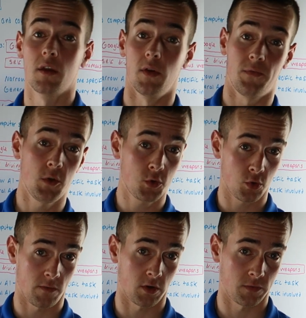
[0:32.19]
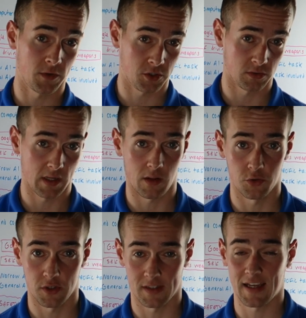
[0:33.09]
the future of artificial
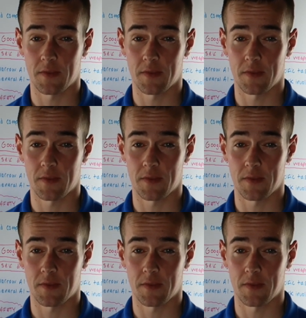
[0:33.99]
intelligence,